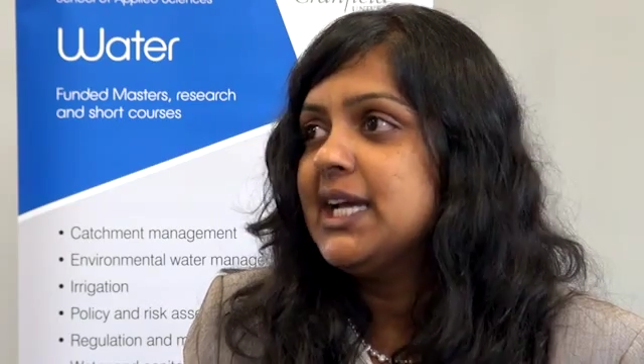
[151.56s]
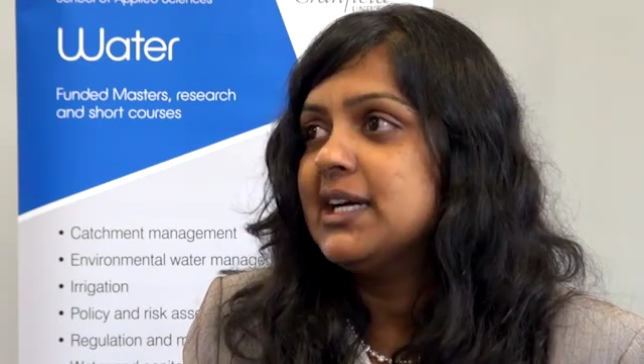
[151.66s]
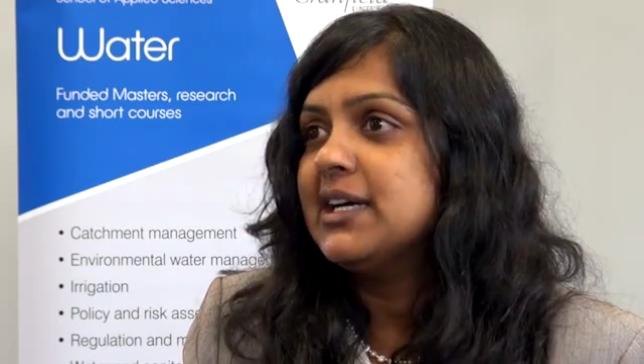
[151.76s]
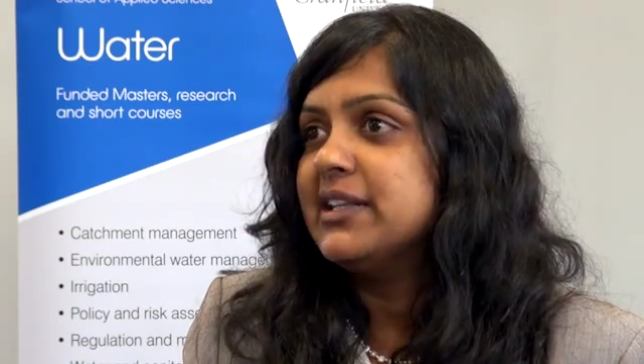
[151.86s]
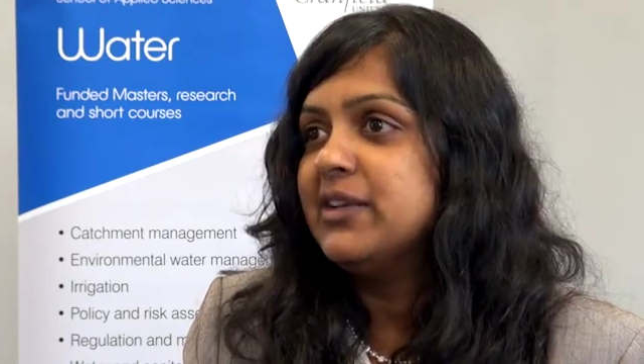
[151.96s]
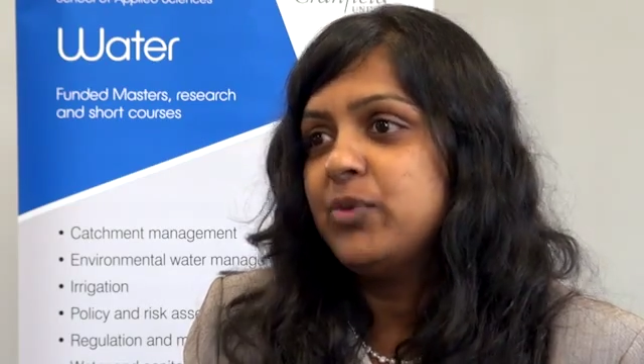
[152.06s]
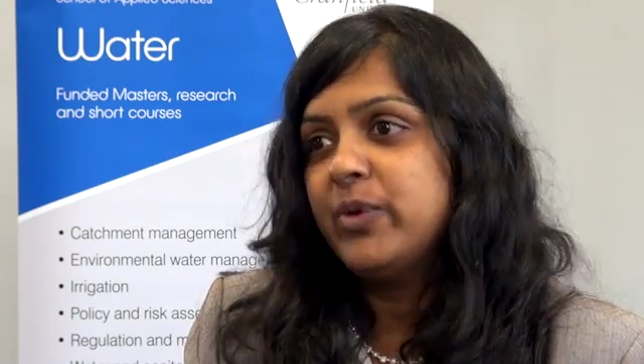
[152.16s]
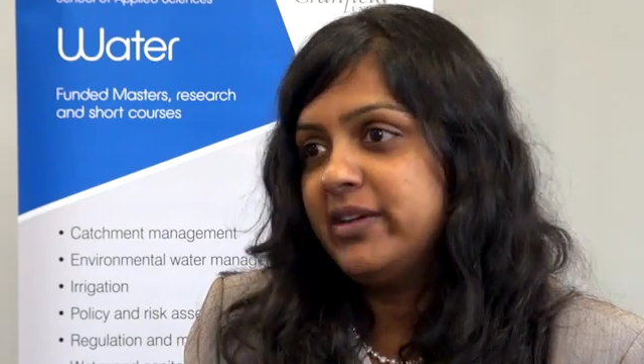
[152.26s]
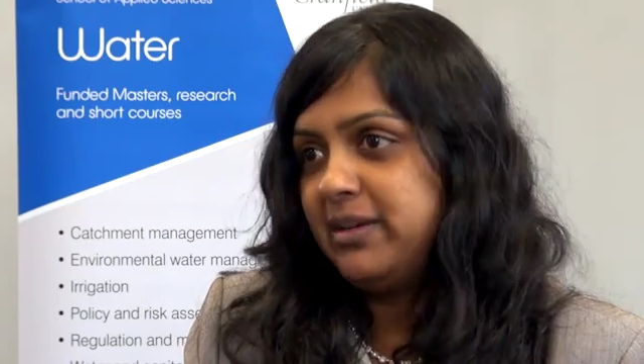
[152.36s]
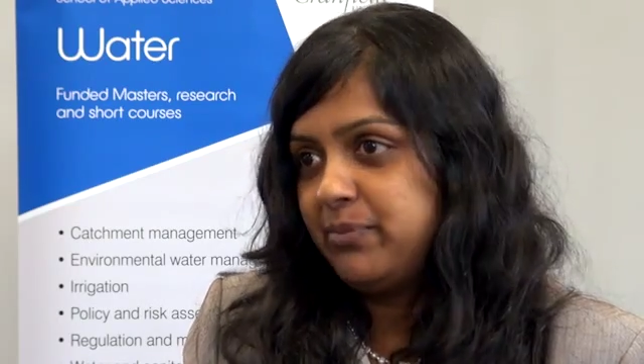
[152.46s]
they were
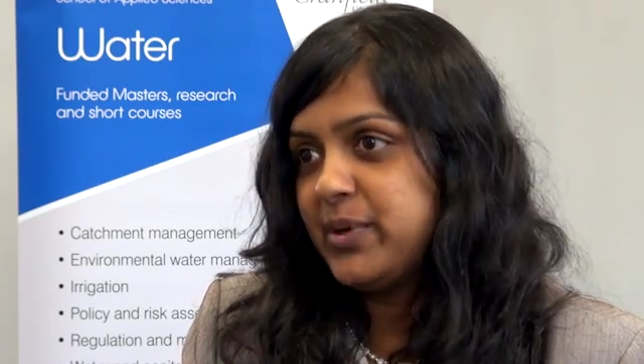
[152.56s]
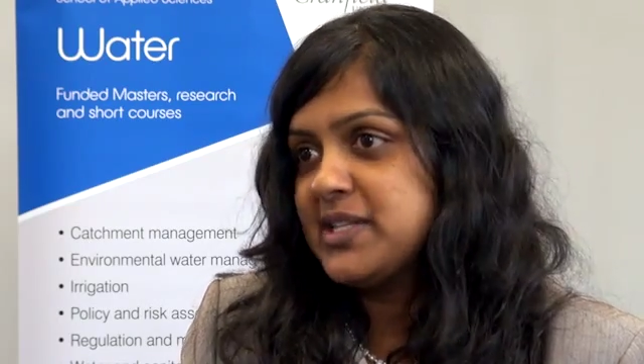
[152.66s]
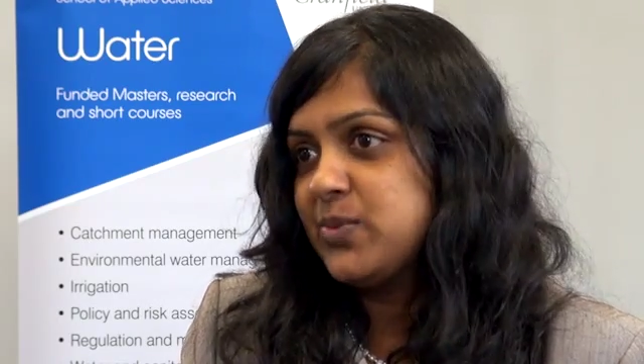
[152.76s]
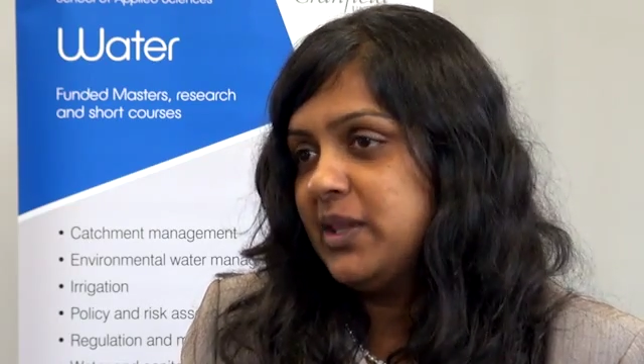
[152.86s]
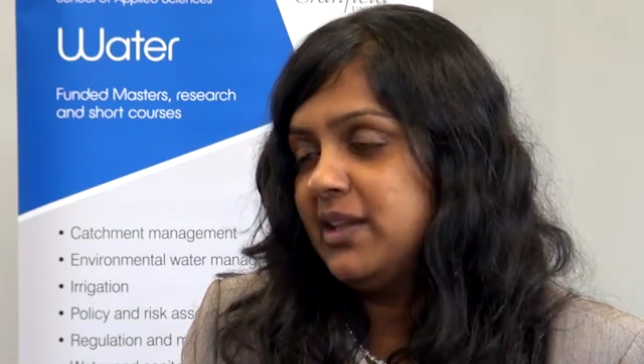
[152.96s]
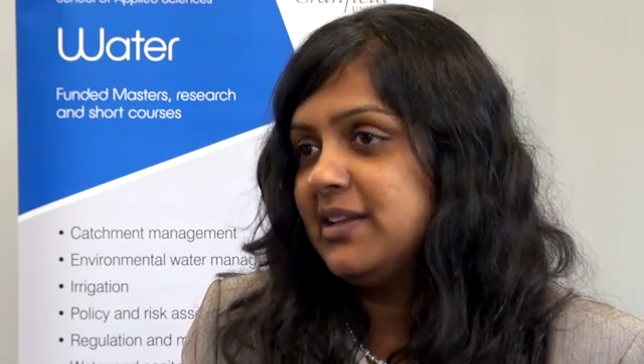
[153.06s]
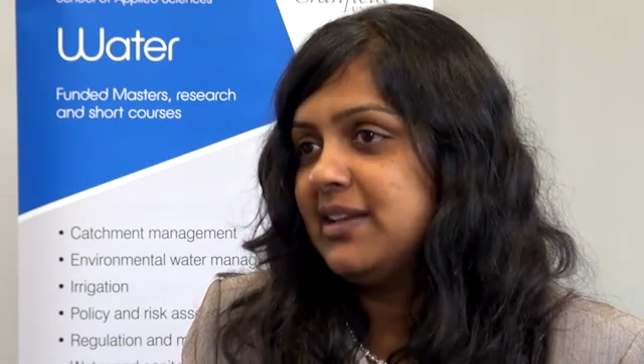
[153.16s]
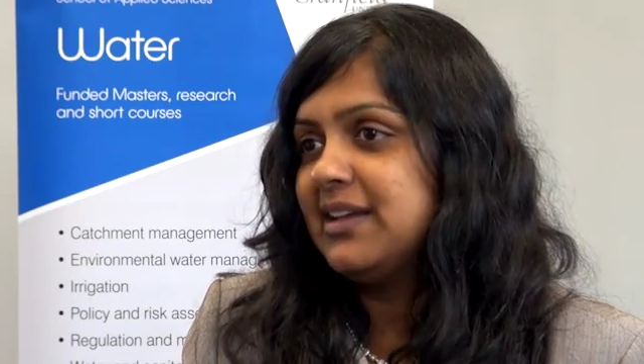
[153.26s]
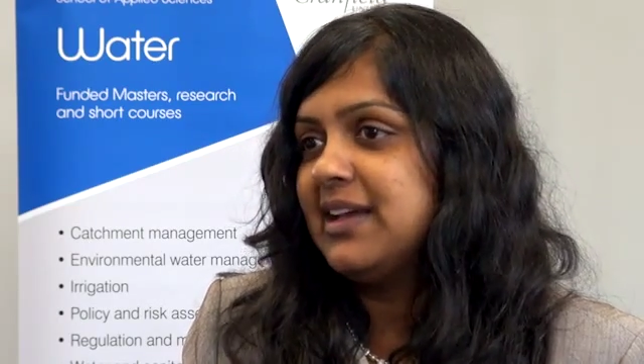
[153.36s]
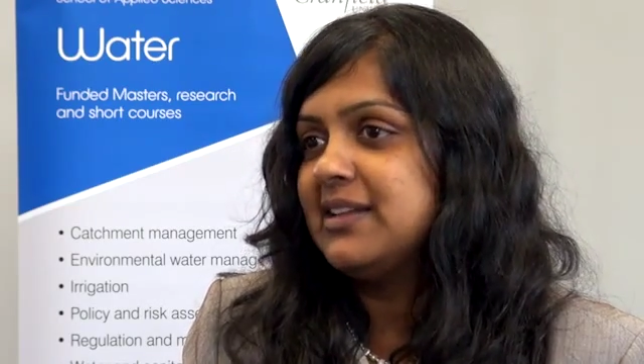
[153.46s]
very impressed with it,
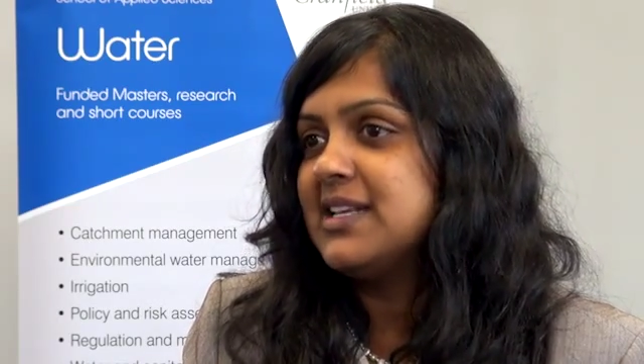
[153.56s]
and